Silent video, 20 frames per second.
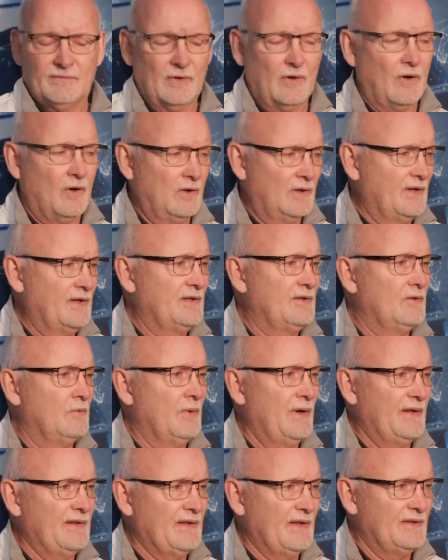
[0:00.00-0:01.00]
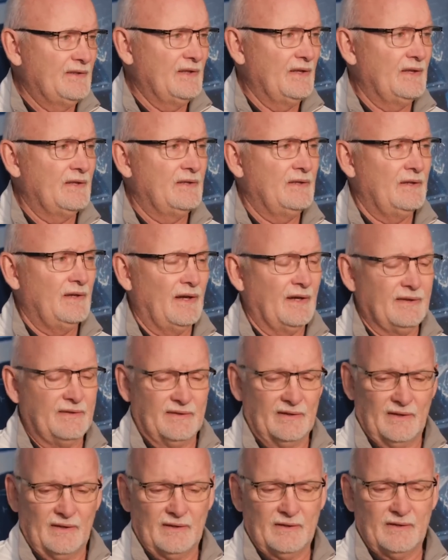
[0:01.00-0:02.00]
all in the way they did, I
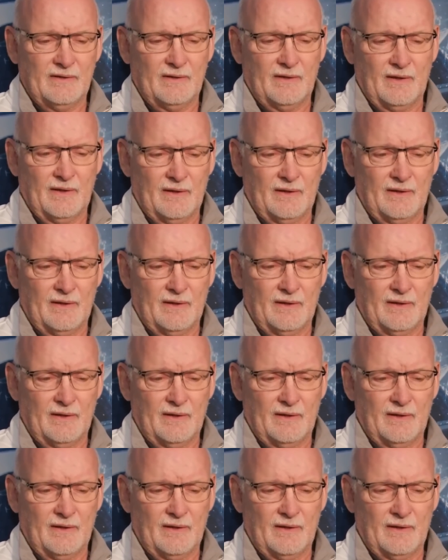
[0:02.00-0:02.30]
think